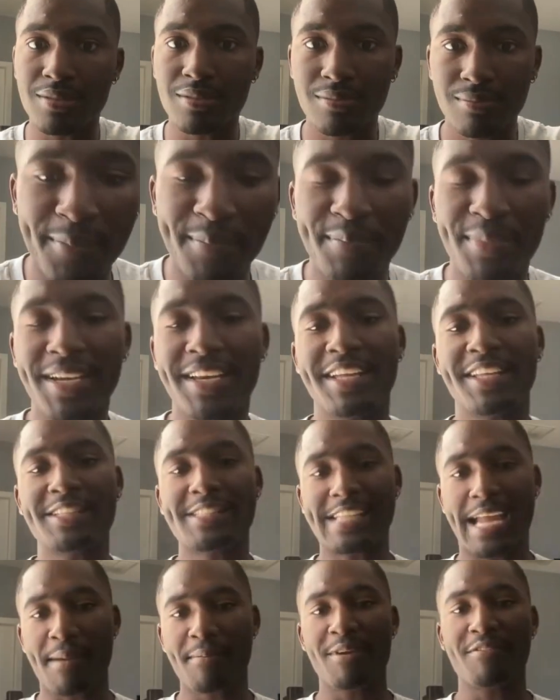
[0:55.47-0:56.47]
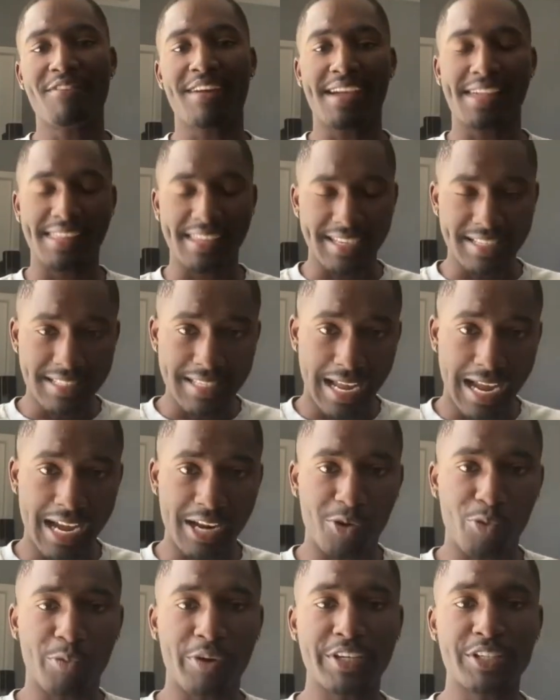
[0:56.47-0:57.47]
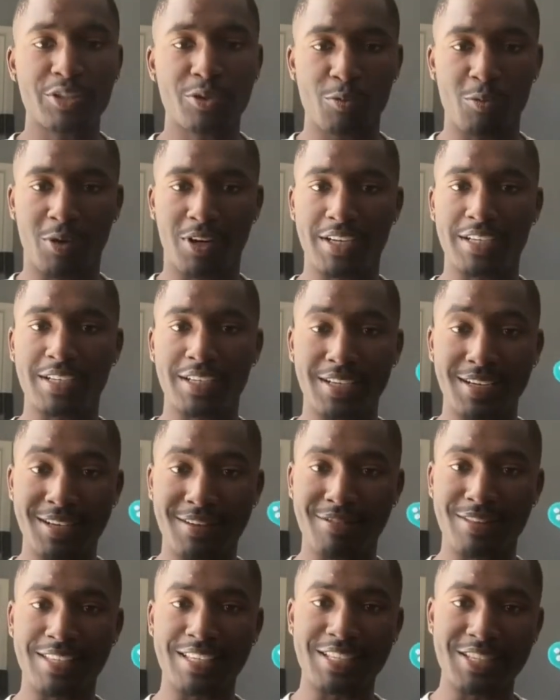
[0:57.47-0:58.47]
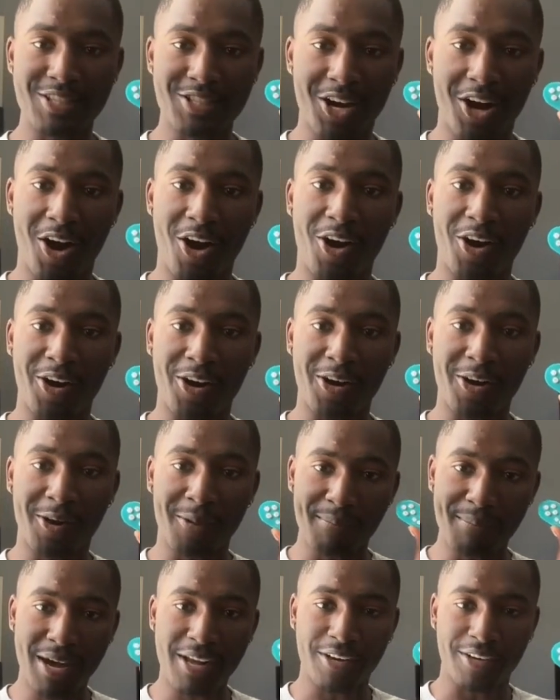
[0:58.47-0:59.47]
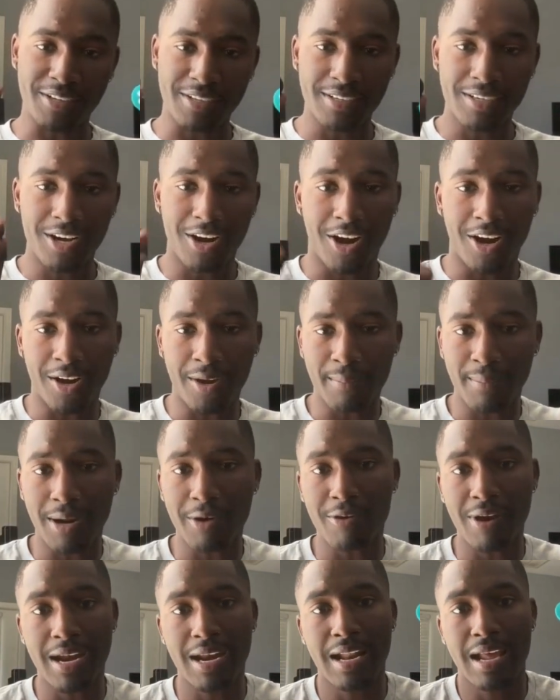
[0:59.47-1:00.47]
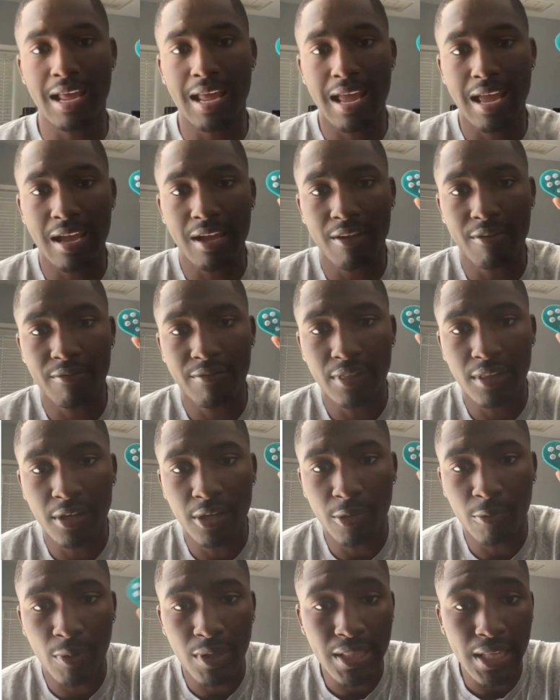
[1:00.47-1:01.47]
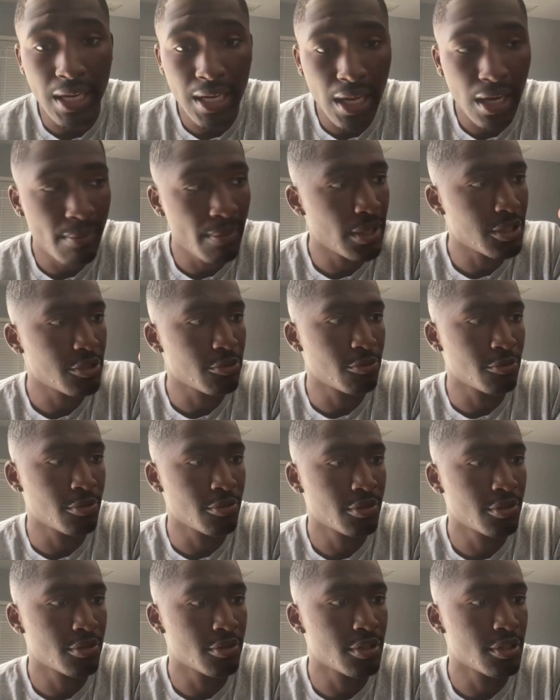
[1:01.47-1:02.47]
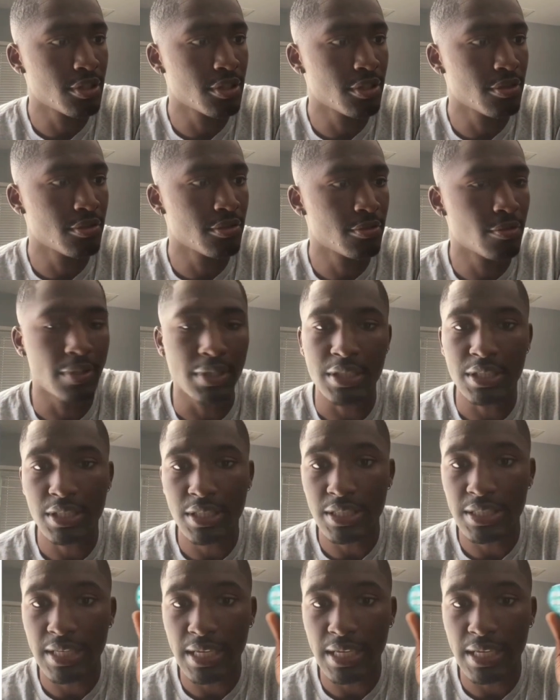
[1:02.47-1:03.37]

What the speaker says: But it's time to finally decide which one of these are better. On my right, I have the one that a lot of med school students use, which is just like a